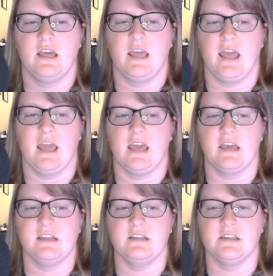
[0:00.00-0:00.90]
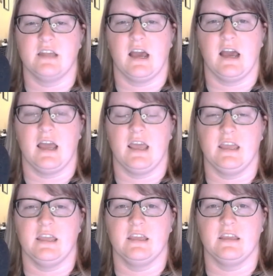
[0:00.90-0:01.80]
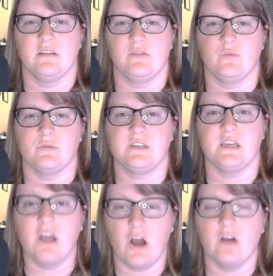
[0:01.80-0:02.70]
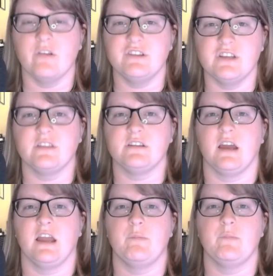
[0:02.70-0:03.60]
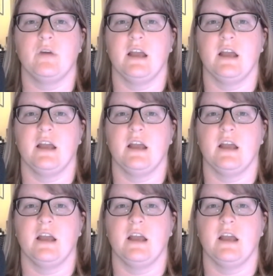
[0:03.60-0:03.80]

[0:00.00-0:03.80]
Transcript: And I was in college at the time.